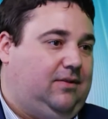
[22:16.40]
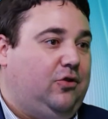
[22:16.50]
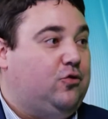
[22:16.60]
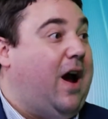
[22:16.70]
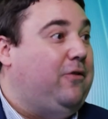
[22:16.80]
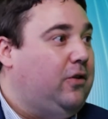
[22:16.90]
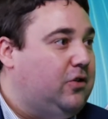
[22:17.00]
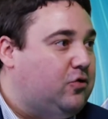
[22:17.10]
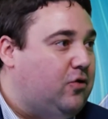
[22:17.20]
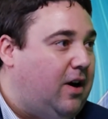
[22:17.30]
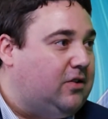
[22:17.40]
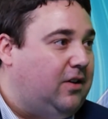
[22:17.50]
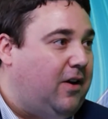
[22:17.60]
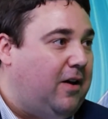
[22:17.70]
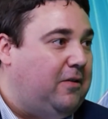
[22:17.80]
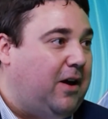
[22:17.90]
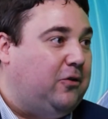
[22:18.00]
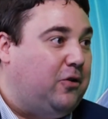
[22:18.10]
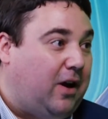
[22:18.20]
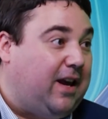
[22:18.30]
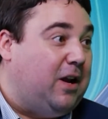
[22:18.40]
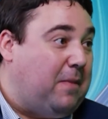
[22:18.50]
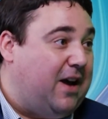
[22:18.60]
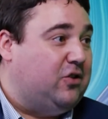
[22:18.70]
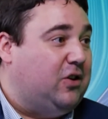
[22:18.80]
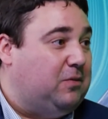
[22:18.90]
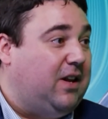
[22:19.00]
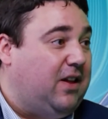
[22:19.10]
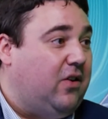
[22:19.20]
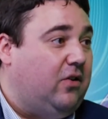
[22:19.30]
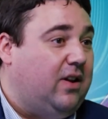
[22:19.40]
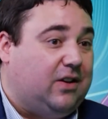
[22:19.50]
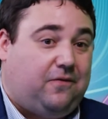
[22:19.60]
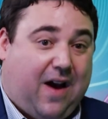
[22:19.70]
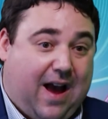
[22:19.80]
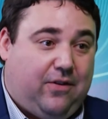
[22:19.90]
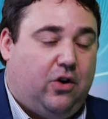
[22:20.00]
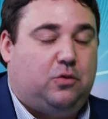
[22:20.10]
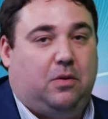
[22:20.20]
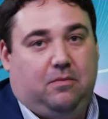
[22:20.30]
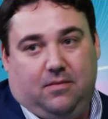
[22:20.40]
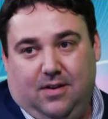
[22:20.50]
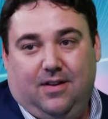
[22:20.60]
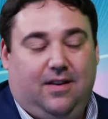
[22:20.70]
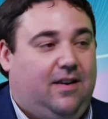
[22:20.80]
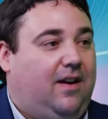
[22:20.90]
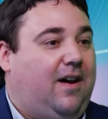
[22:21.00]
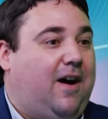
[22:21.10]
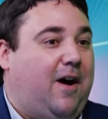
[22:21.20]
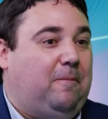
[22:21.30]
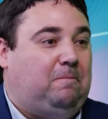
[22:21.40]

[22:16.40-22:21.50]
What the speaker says: driverless trucks, and I don't know, I can't imagine us getting there in the next 5 years, but I'm